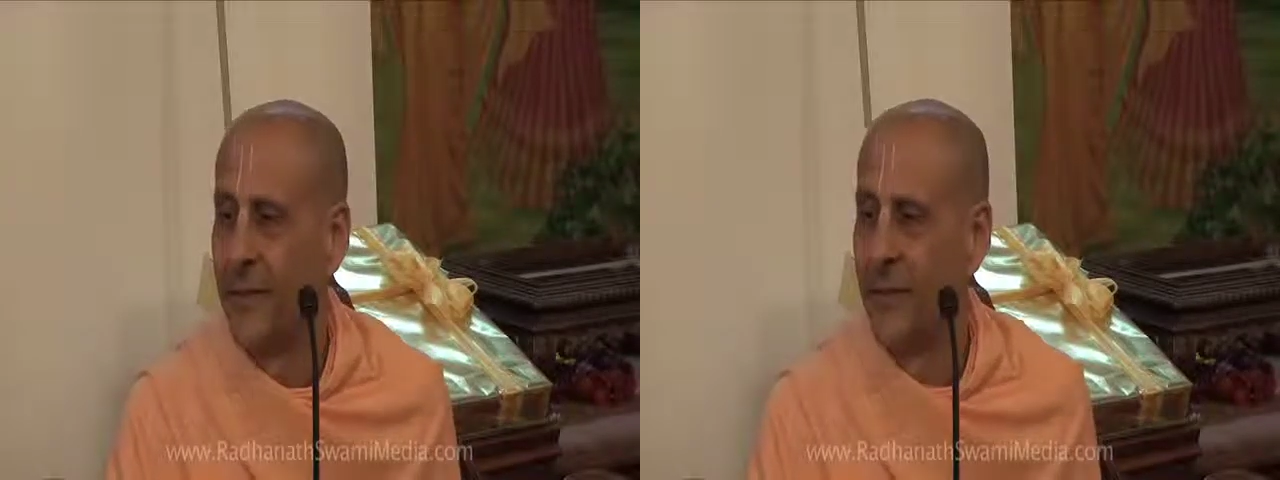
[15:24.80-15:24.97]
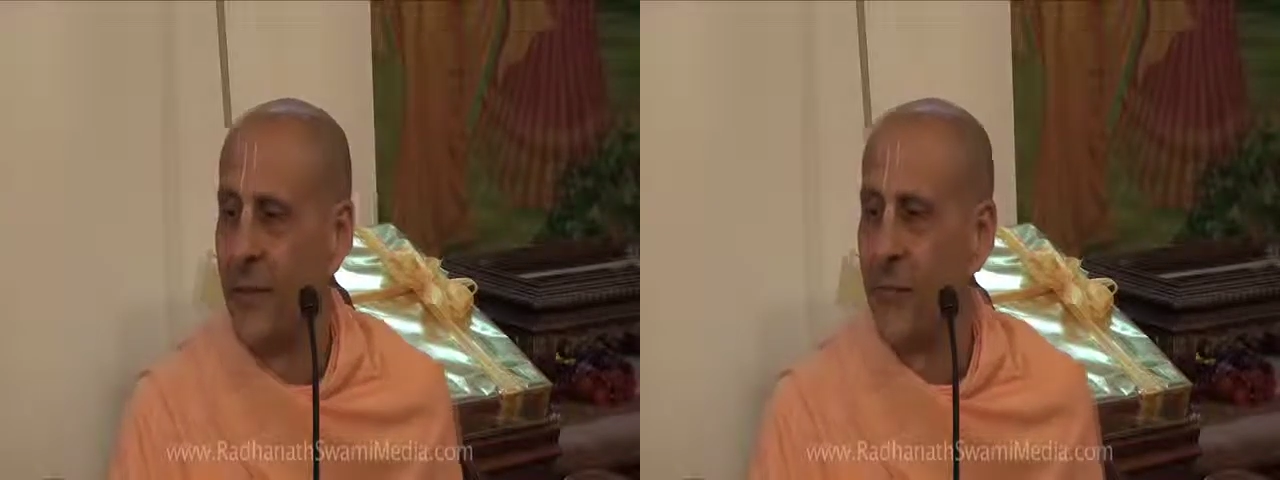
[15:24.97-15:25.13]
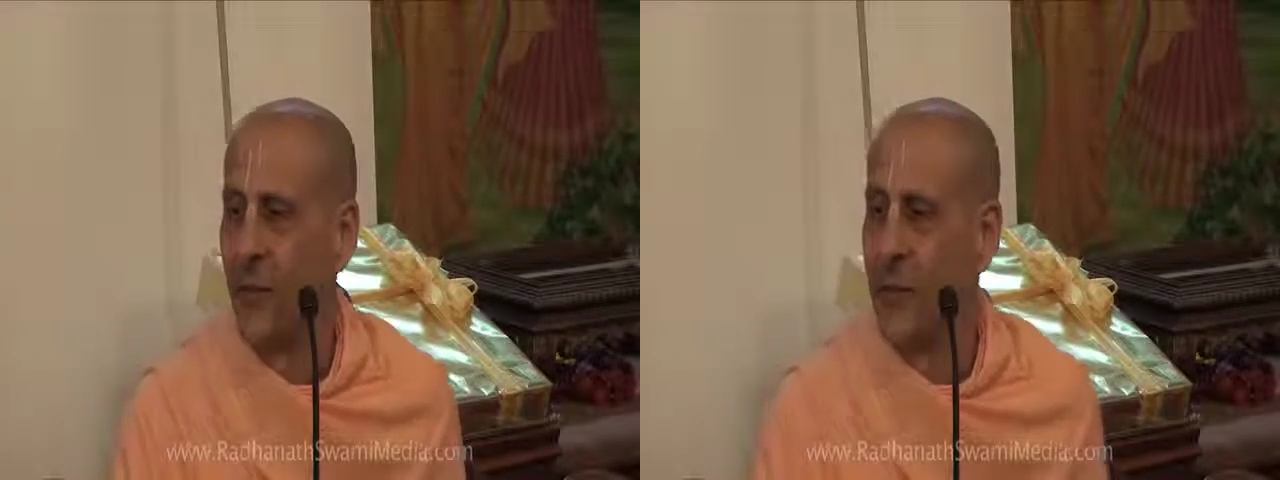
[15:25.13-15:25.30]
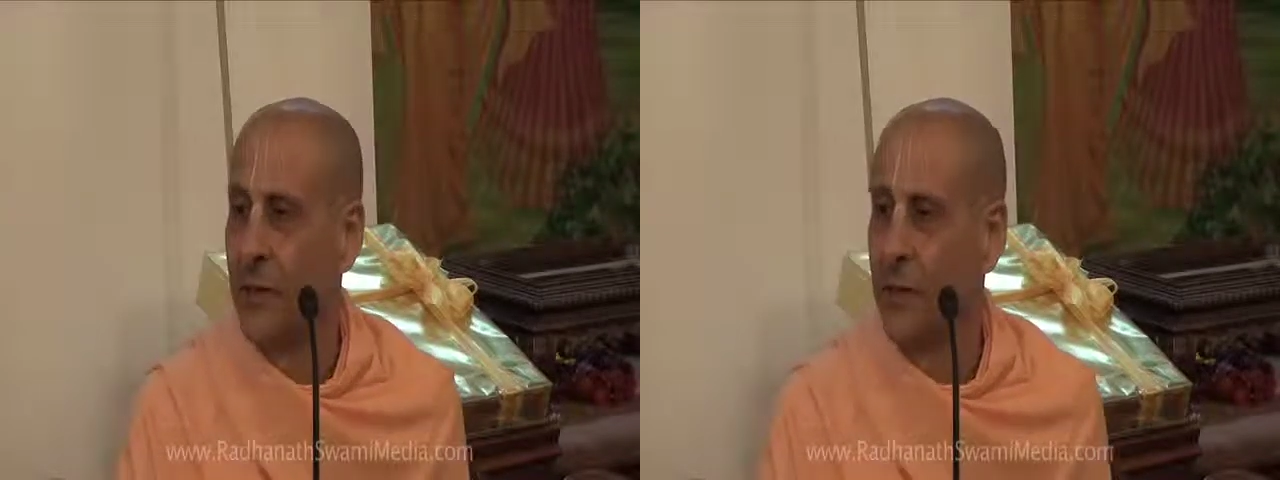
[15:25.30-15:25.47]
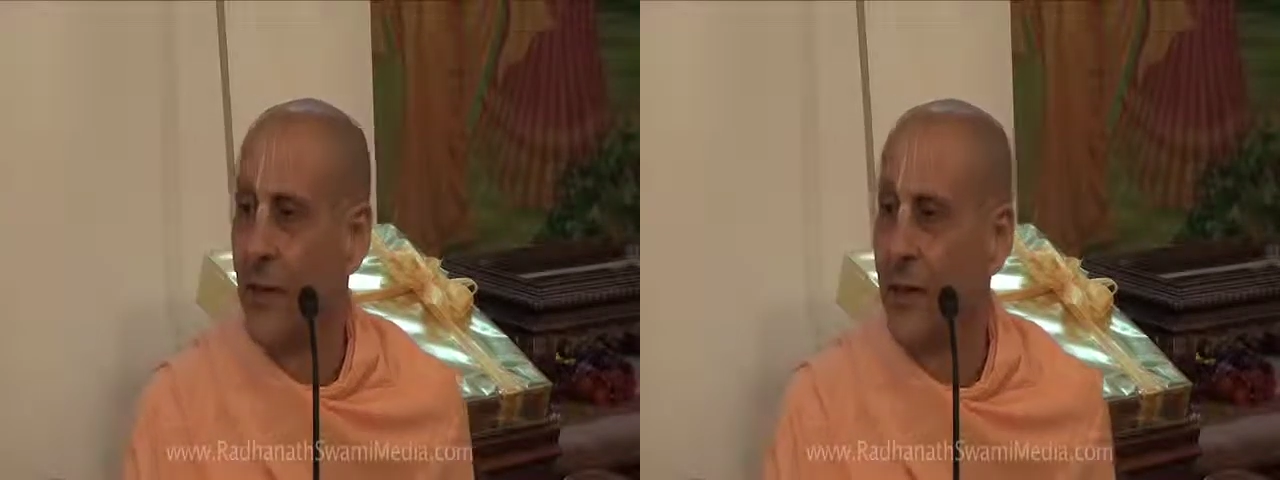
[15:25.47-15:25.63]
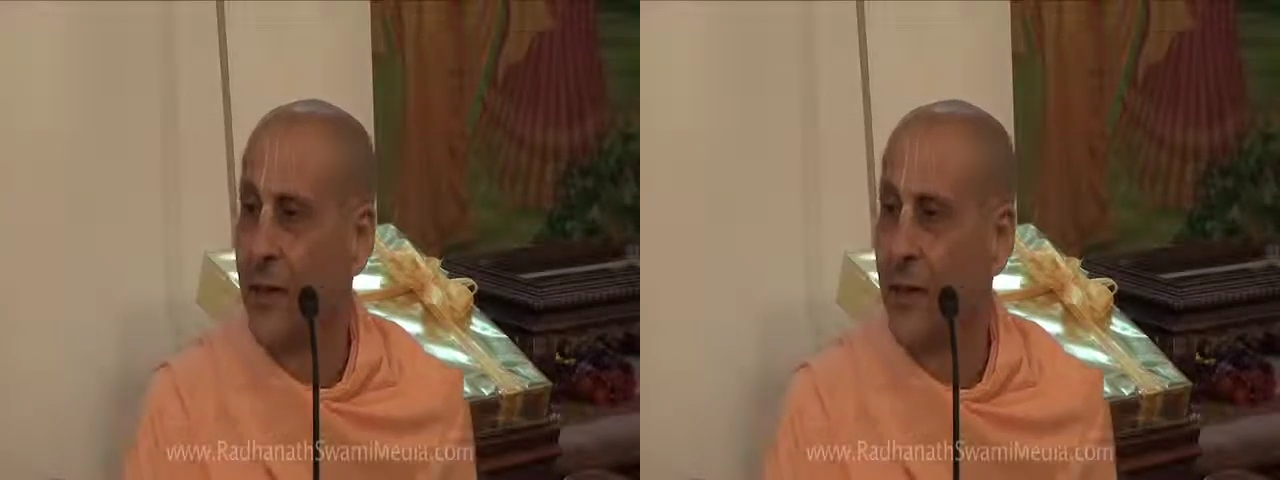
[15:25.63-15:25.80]
And one
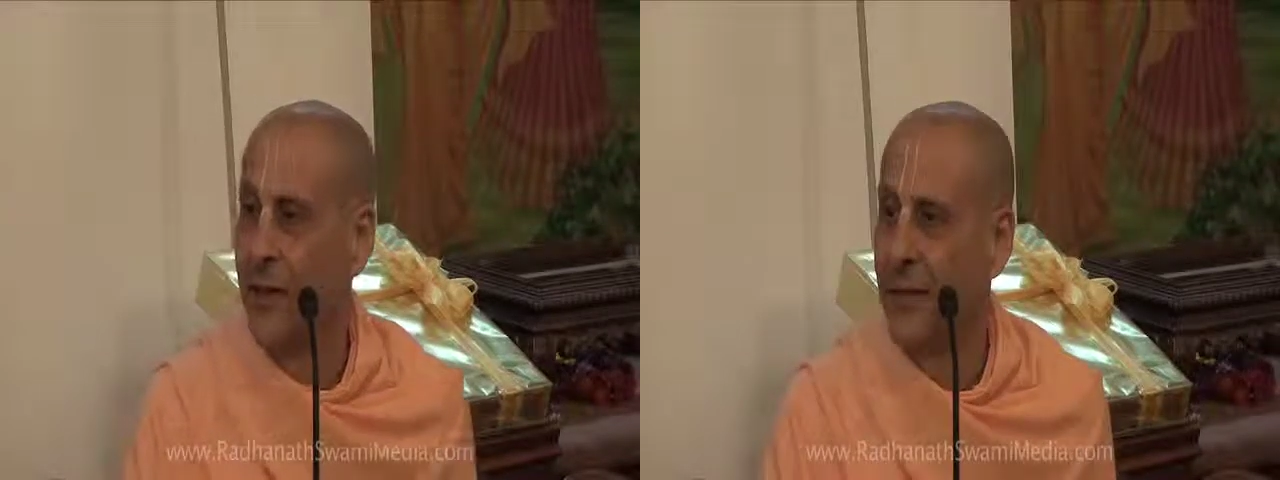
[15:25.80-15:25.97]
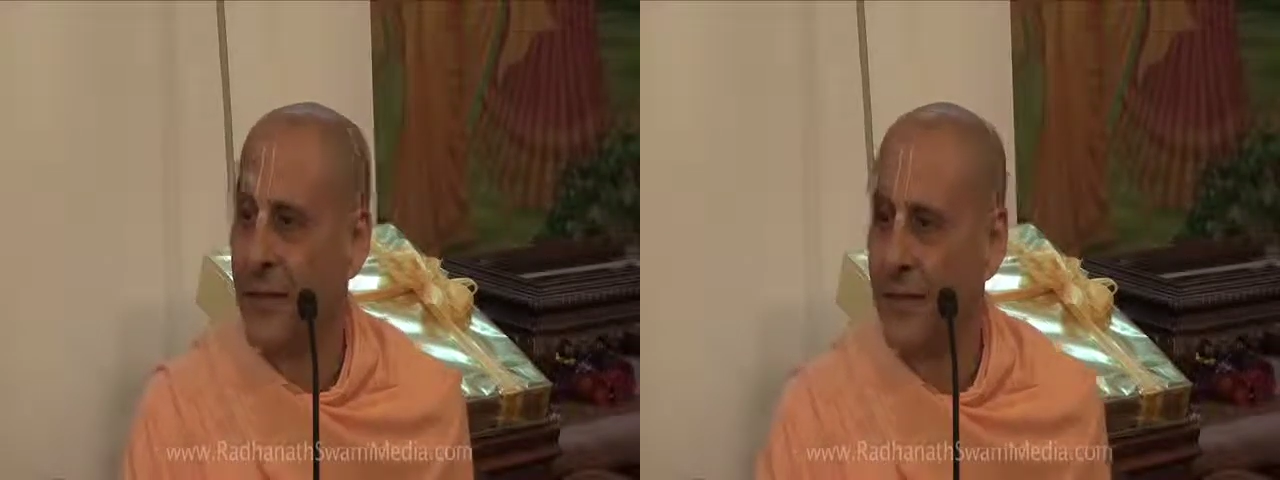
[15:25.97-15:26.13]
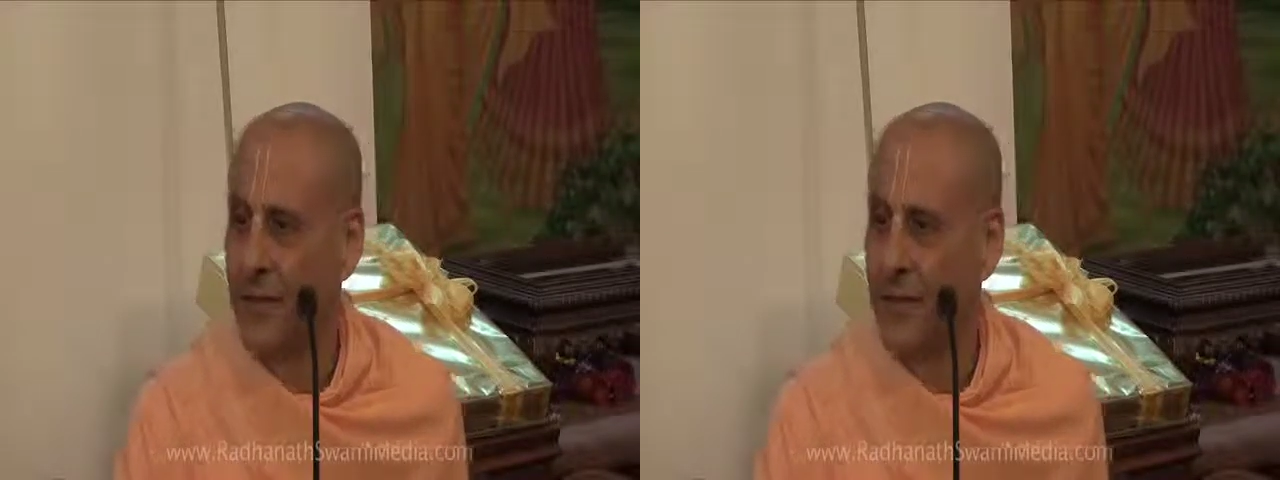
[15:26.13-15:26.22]
day,